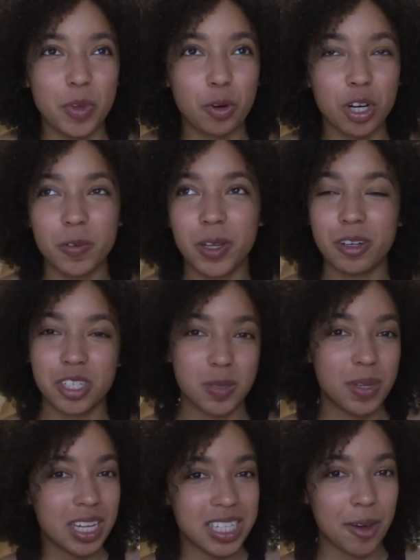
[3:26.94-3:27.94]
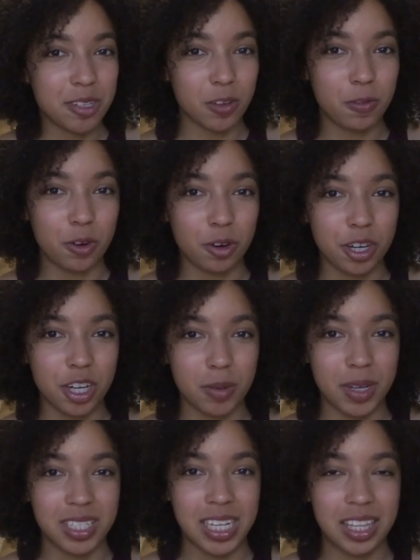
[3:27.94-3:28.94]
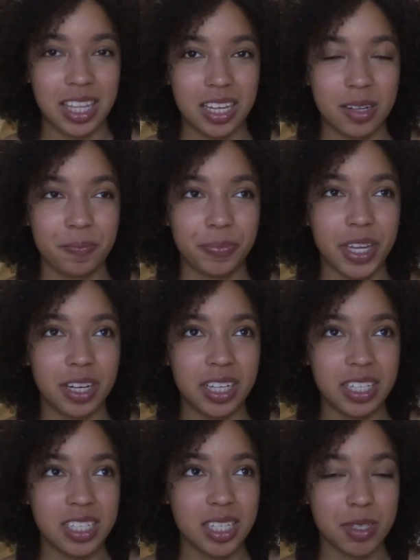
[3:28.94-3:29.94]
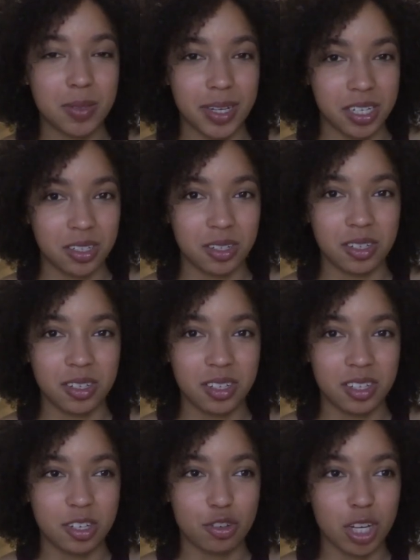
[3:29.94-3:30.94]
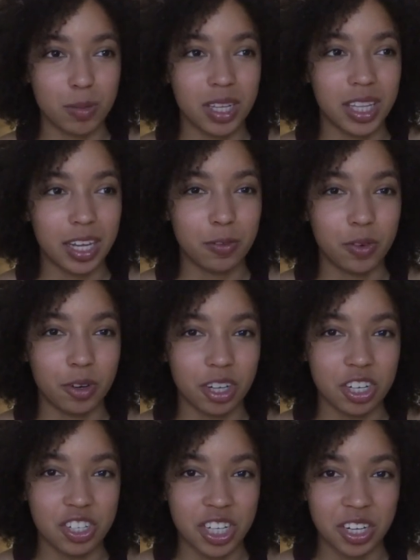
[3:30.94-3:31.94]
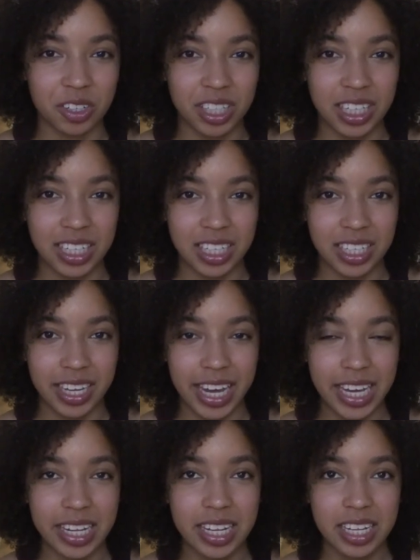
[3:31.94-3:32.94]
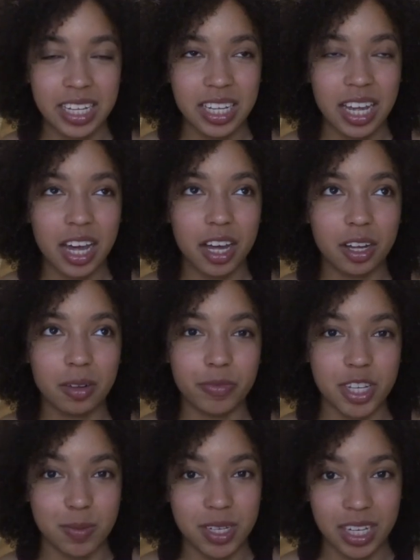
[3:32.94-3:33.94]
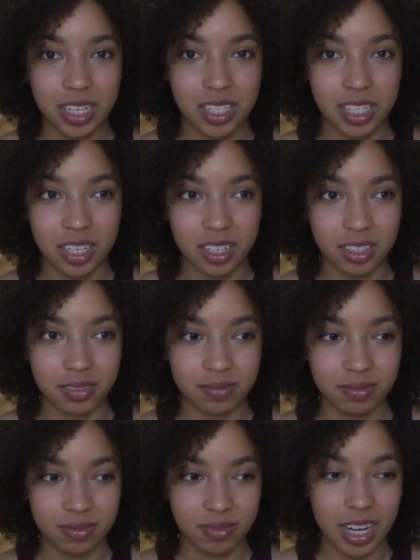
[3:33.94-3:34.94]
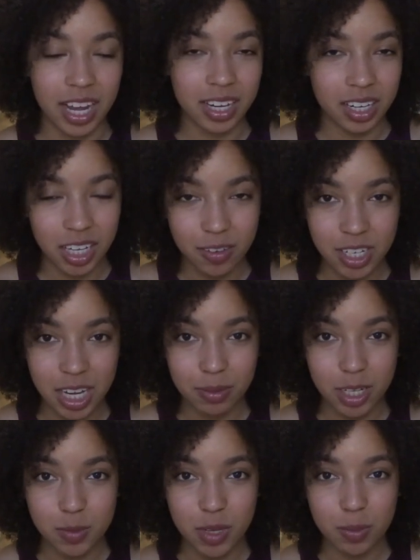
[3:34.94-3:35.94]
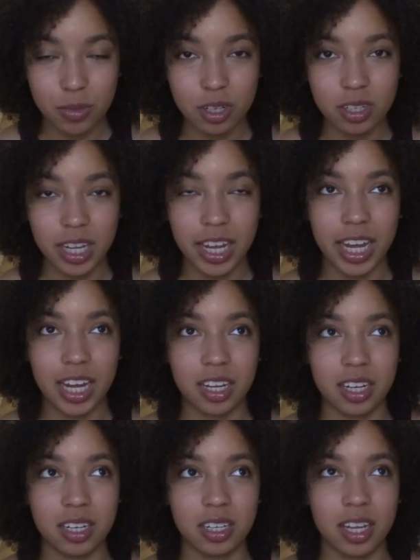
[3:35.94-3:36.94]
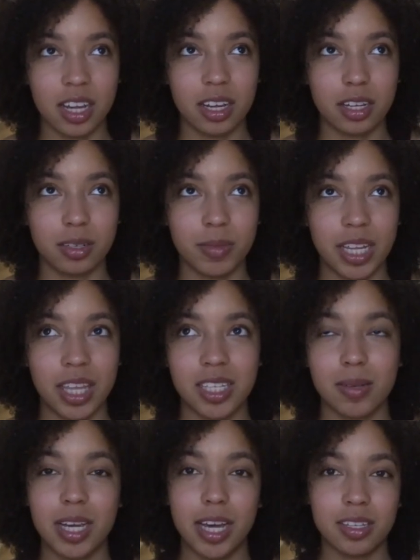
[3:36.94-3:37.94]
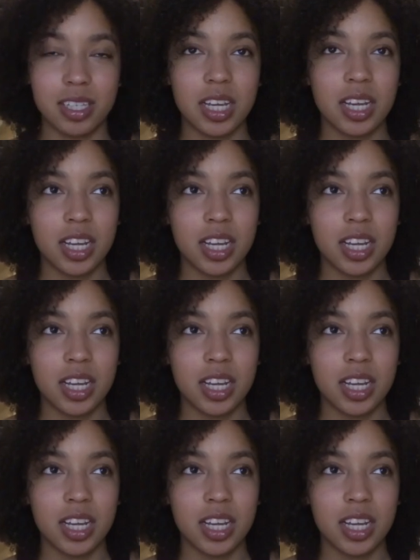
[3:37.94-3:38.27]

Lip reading: or if it was just because I was a foreigner, because I think there is some special treatment that foreigners generally get just because they're not native Japanese people, and I think sometimes